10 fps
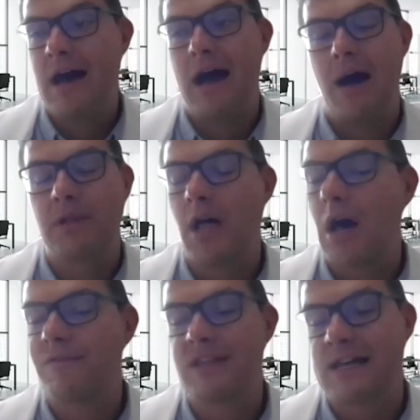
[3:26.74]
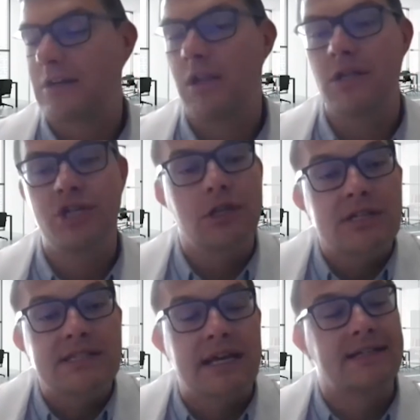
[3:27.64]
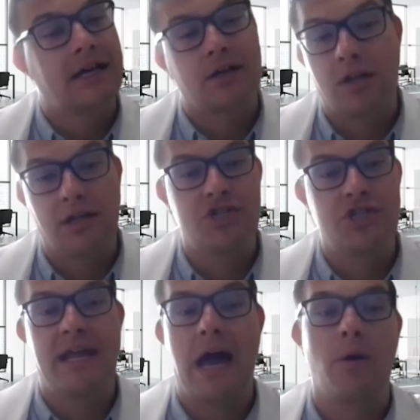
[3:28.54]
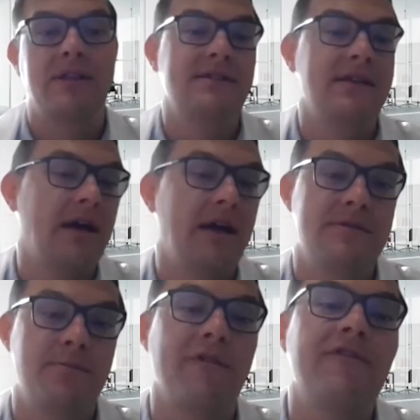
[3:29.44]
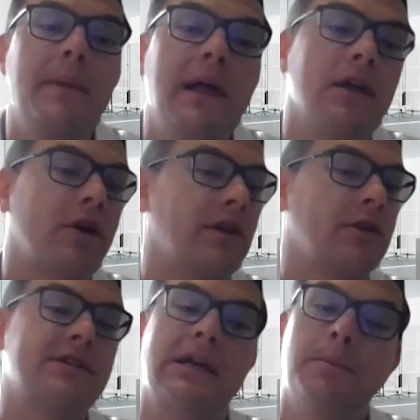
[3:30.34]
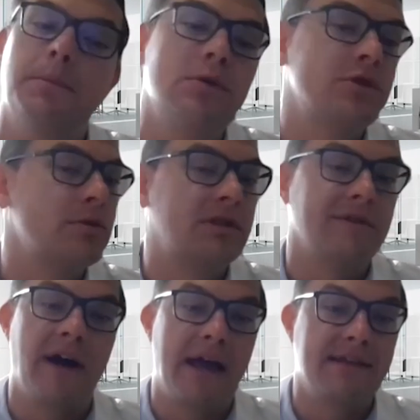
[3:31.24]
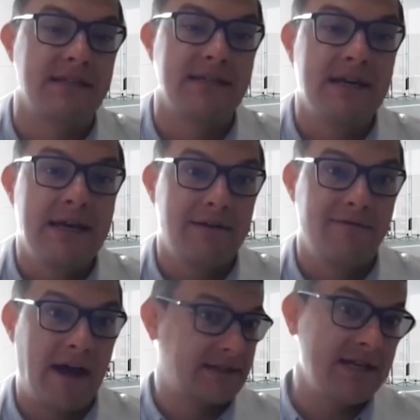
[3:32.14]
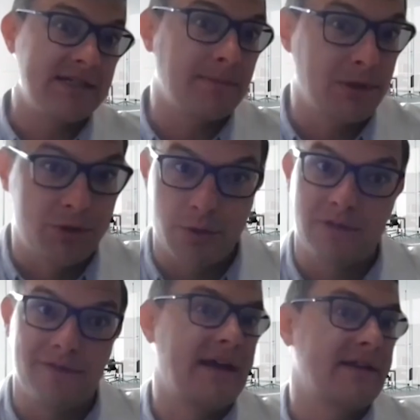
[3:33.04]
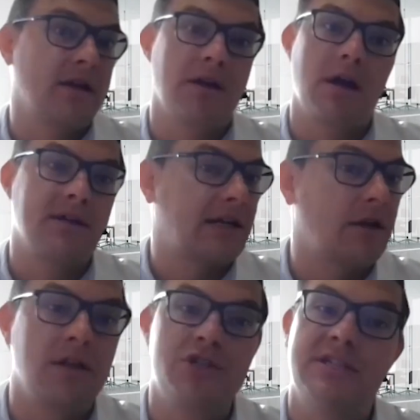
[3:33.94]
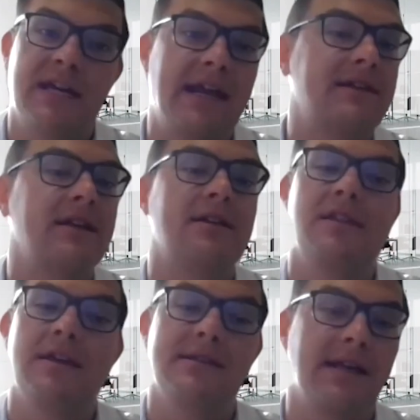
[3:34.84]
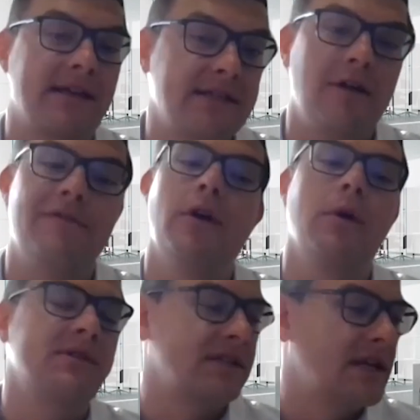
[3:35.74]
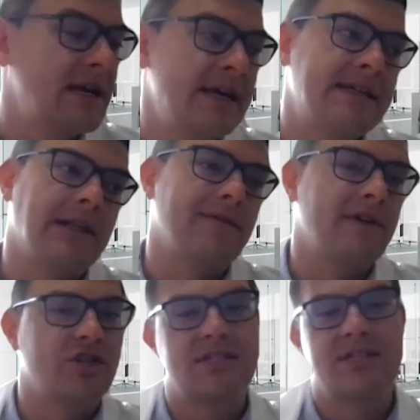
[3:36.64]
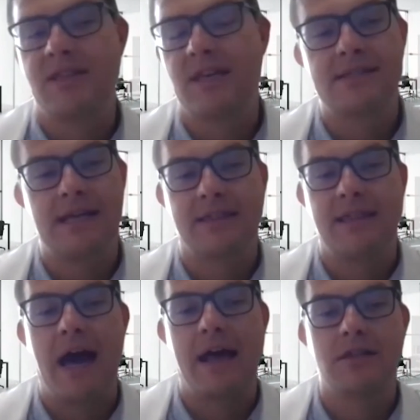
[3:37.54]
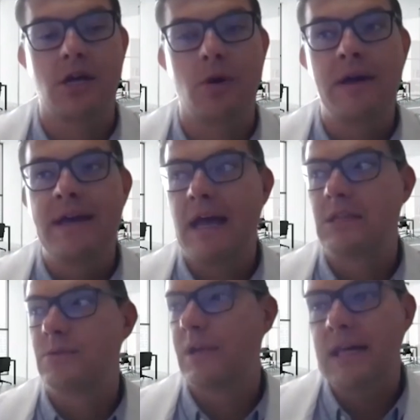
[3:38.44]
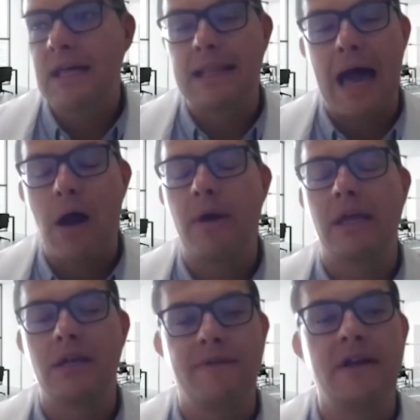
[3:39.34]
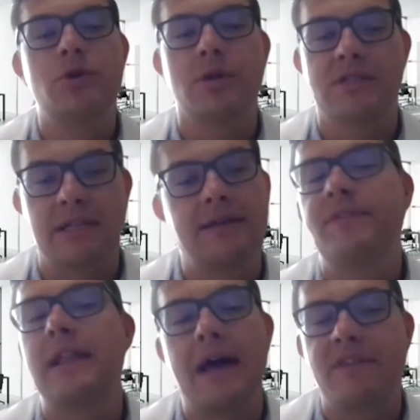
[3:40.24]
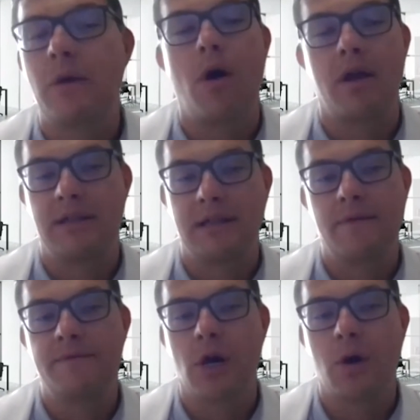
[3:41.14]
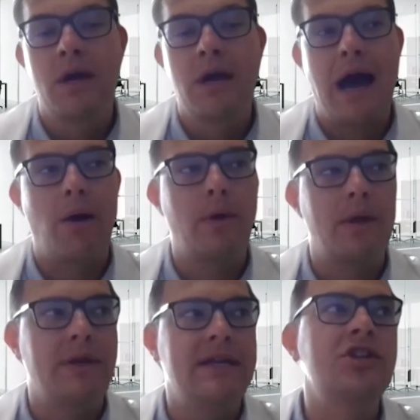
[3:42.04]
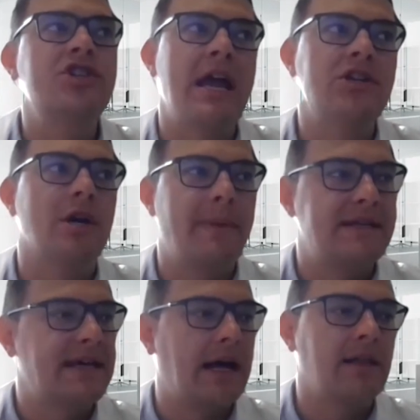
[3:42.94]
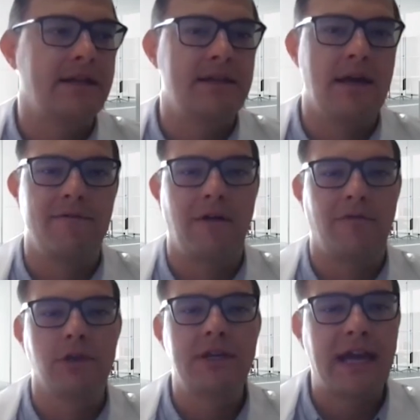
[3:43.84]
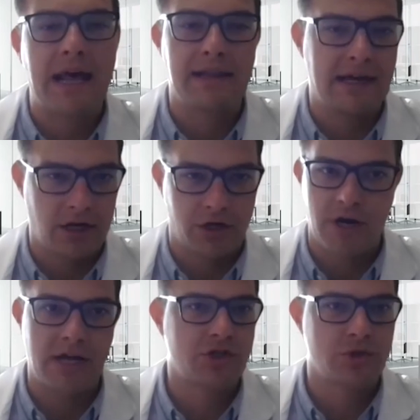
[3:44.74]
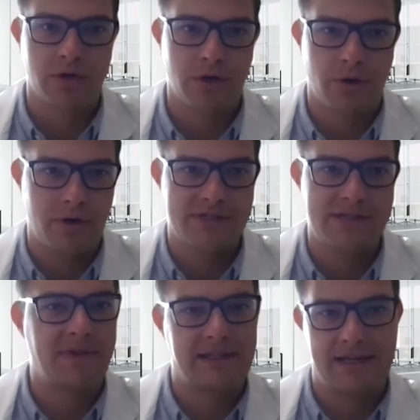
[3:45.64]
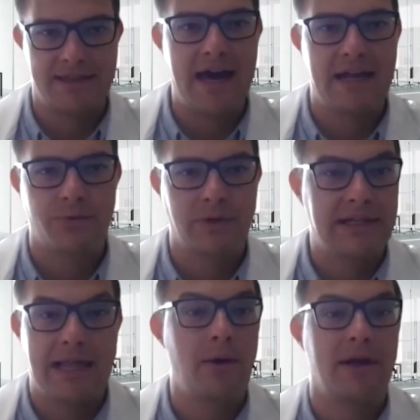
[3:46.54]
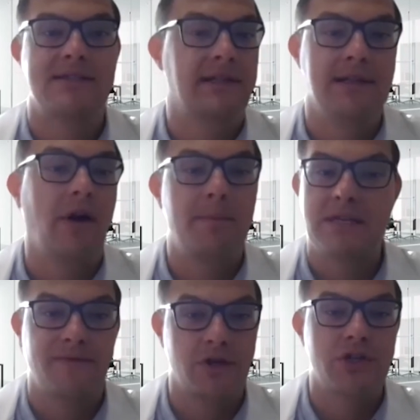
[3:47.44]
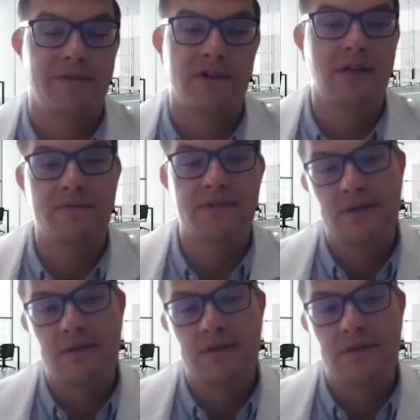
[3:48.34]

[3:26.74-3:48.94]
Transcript: A lot of the technology looks like technology now. It's more familiar. It looks like a Bluetooth device. And in fact, it is a Bluetooth device. Our technology is connecting to things like cell phones and televisions and things like that. And so it's really allowing individuals to live the life they want to live. So we need to change our mentality of looking at it like a crutch or something like that. It's really allowing us to live our best version of ourselves.